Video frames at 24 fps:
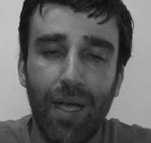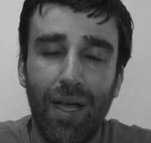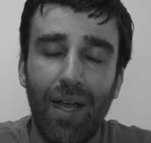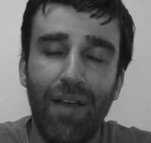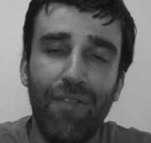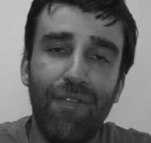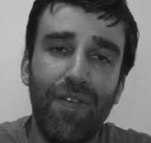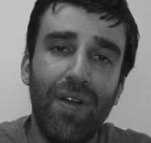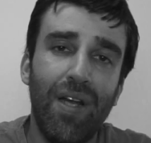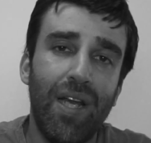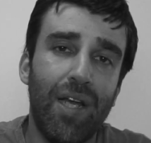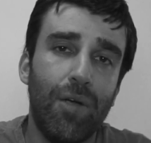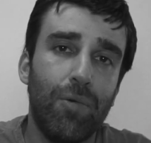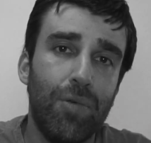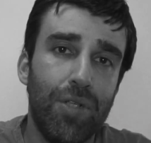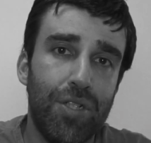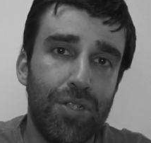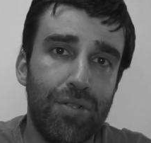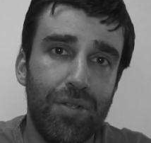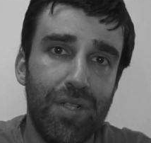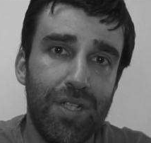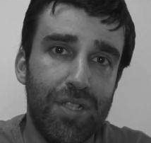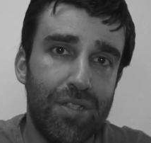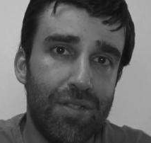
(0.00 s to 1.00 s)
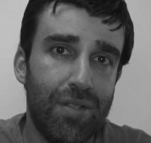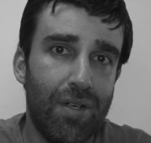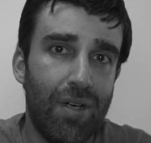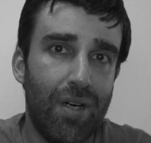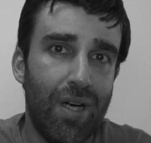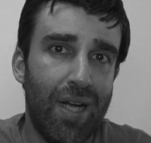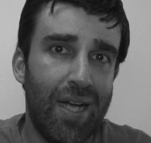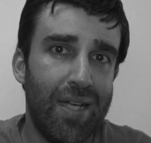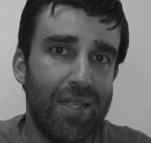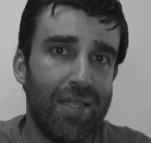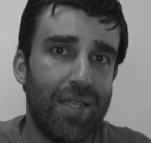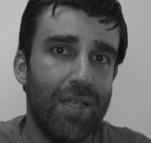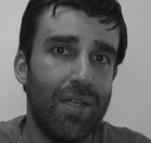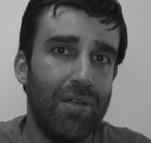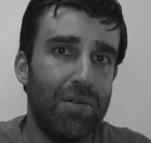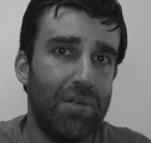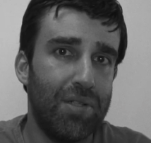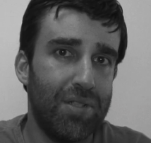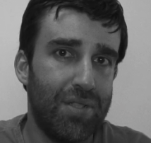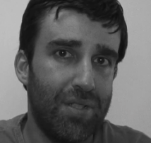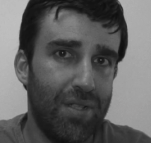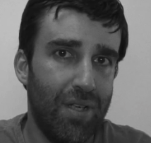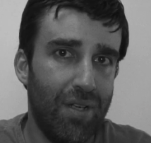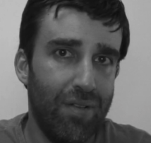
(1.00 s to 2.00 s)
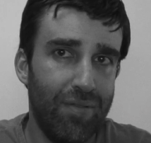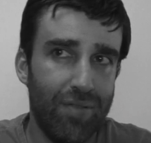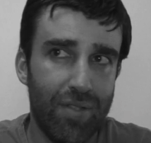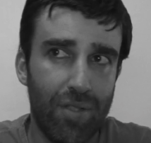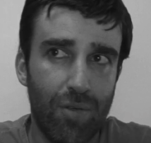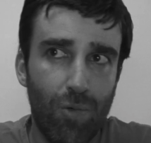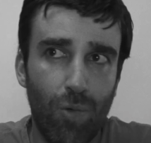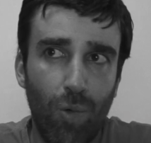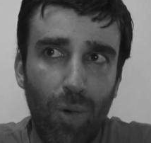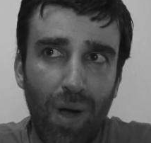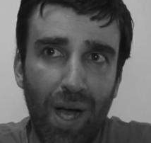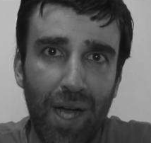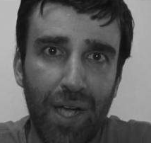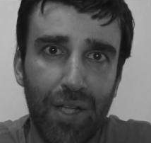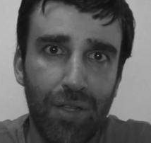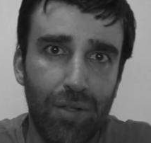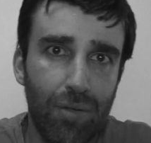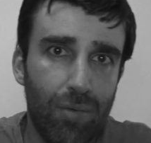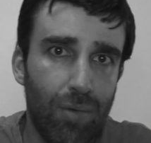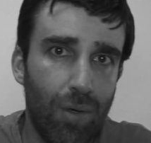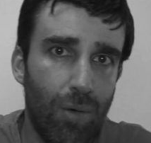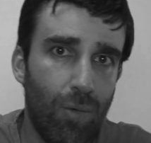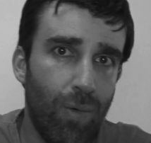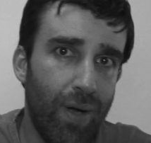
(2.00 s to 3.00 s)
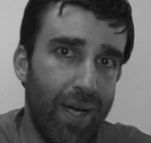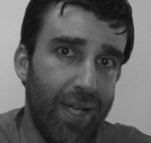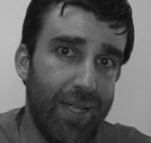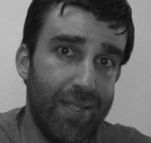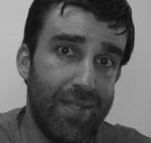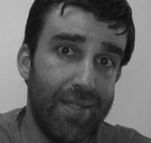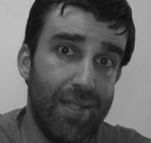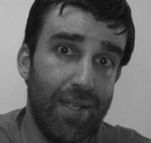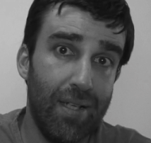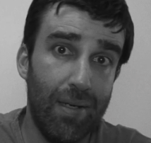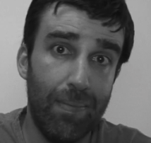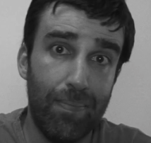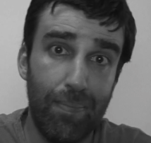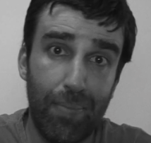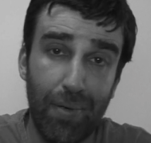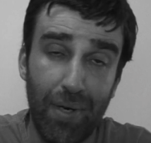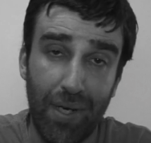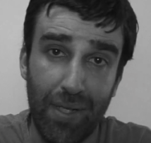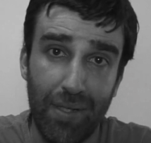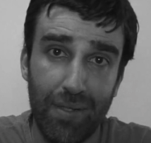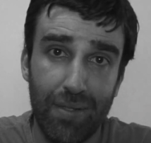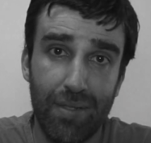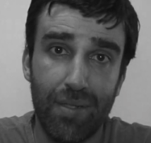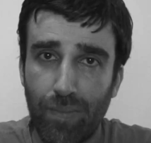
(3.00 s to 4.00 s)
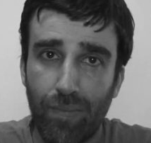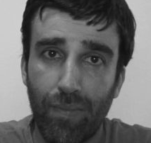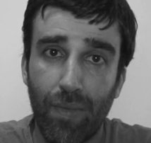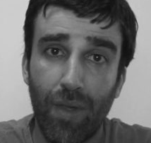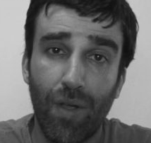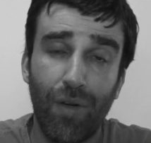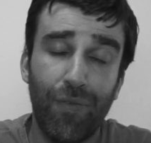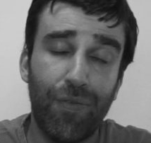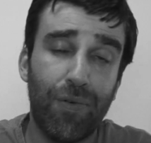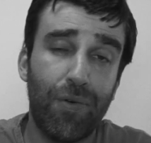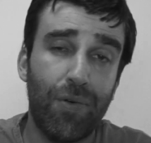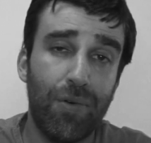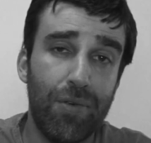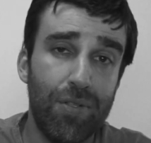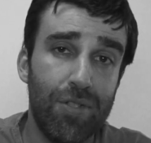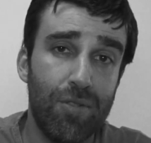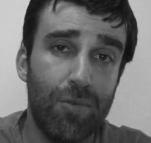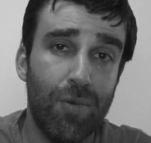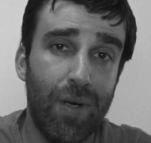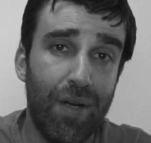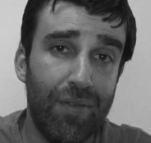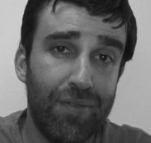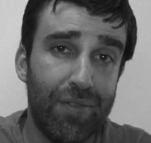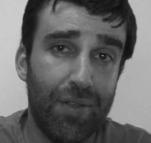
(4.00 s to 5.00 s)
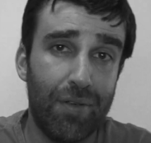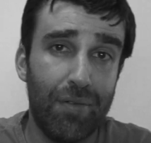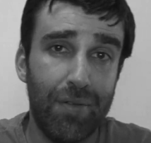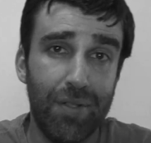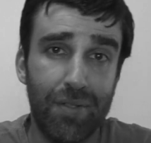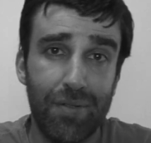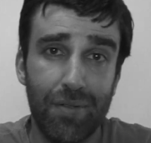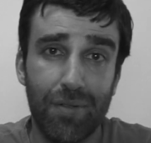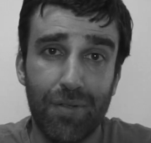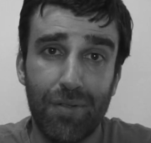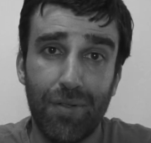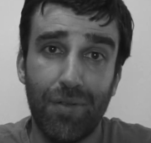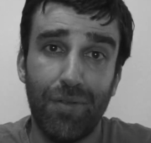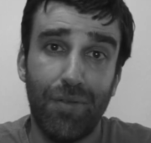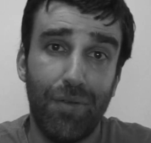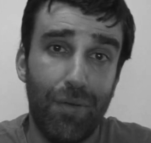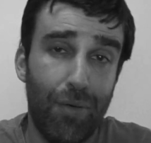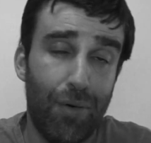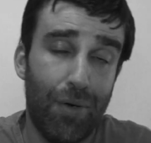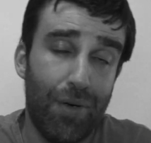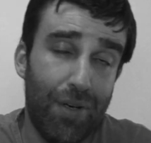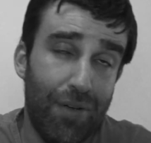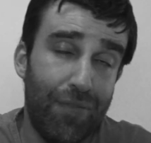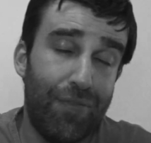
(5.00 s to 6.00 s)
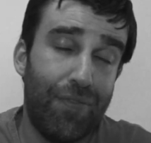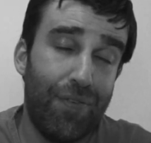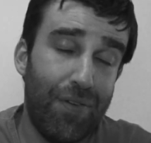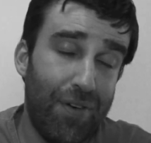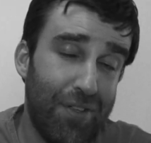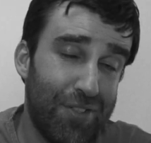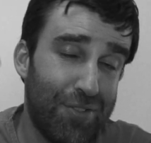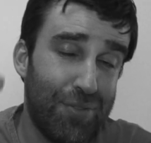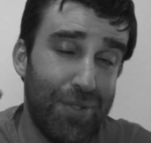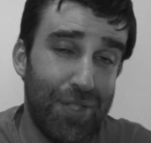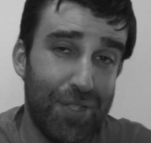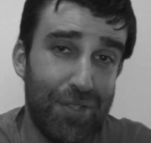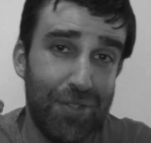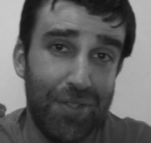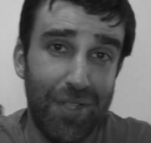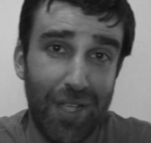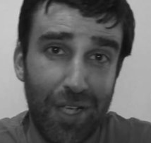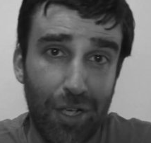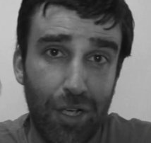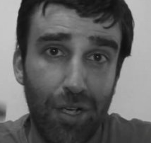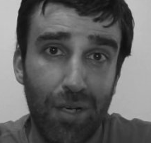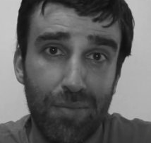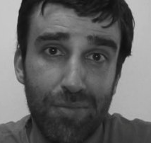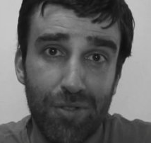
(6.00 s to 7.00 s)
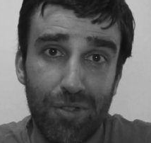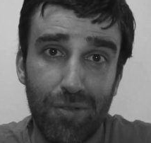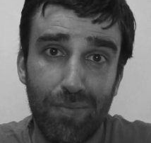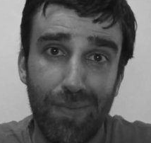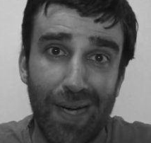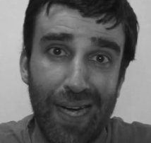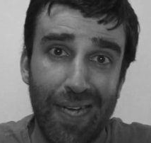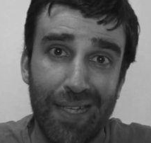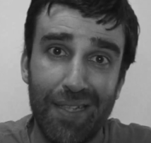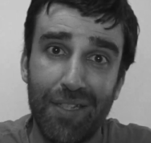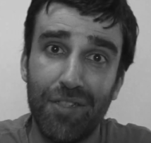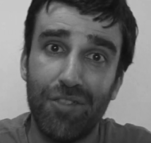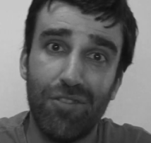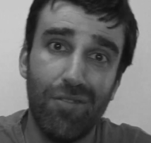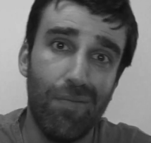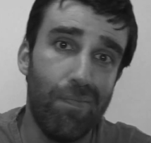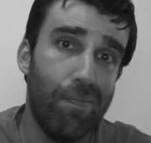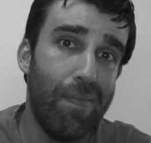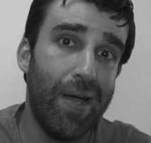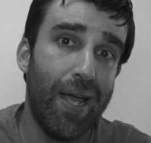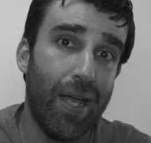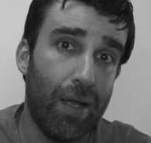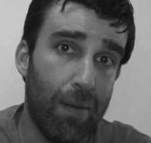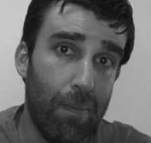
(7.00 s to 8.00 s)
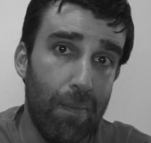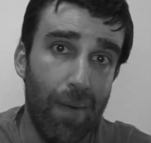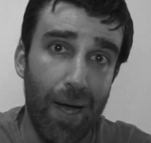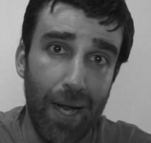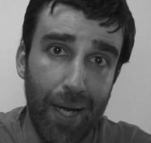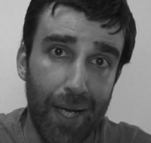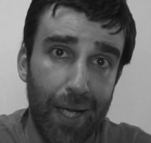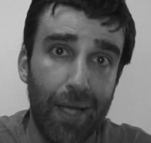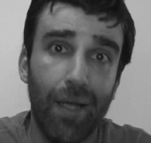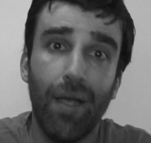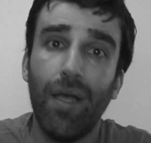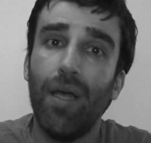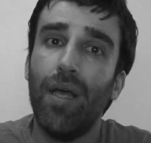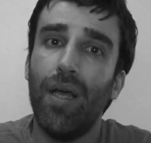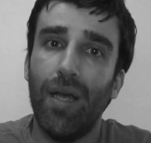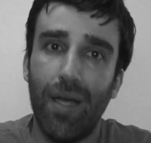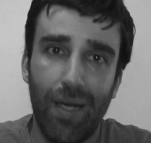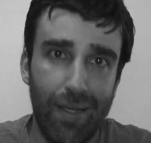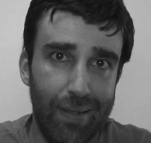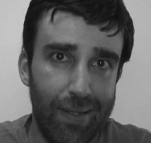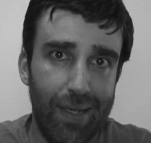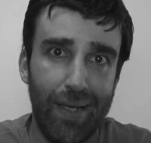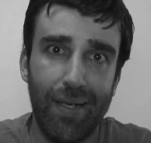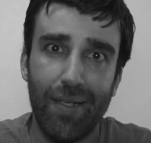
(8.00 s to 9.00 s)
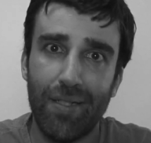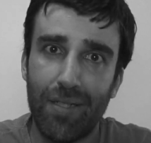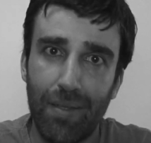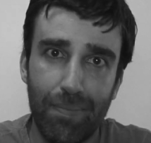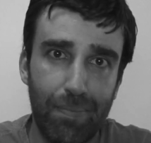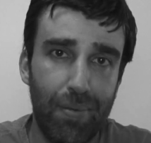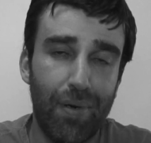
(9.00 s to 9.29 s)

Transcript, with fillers: I feel like we should start asking ourselves, why do we want to sell prints? Of course, one of the reasons, or the first reason that comes to mind, is to make money. And that is a